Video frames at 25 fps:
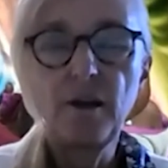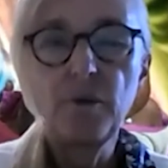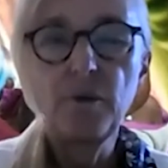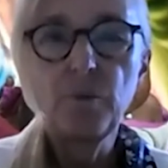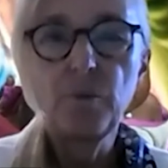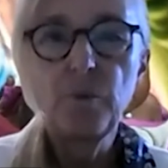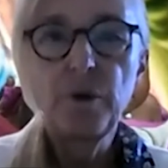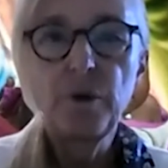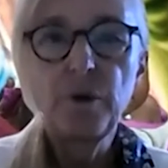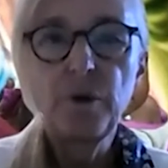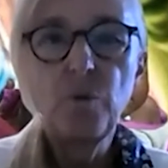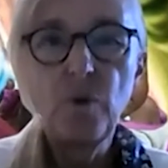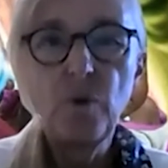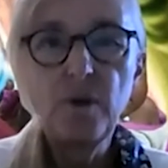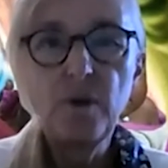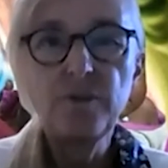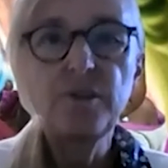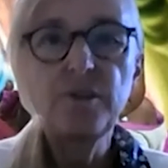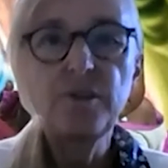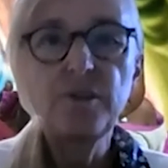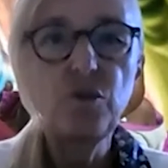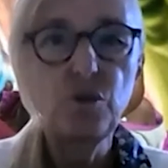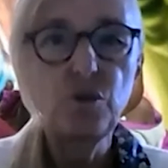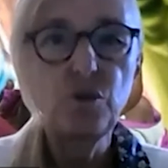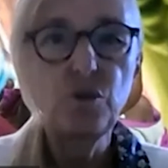We
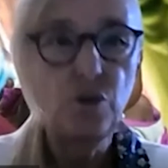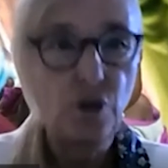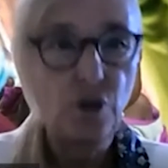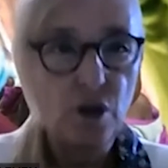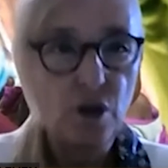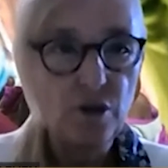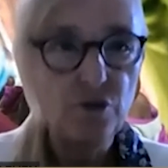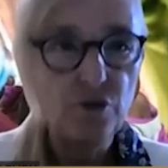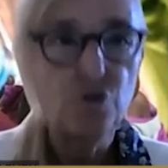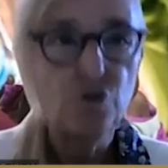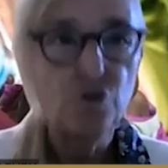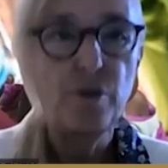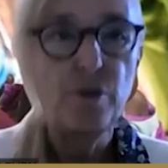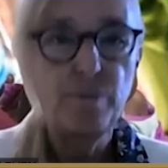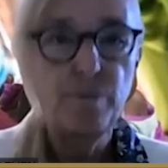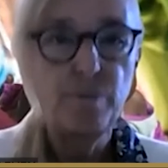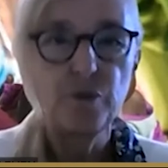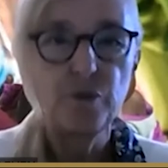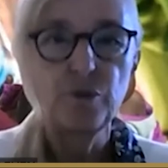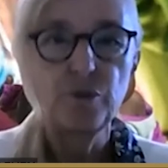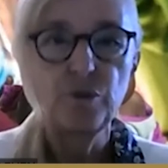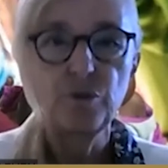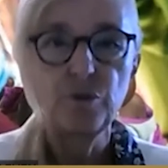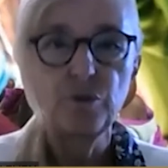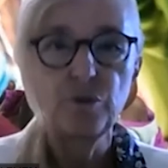wanted to
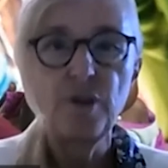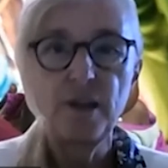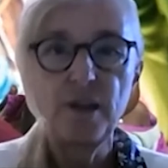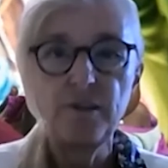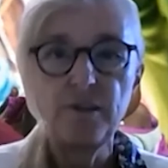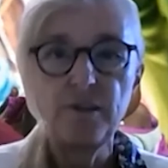contribute to that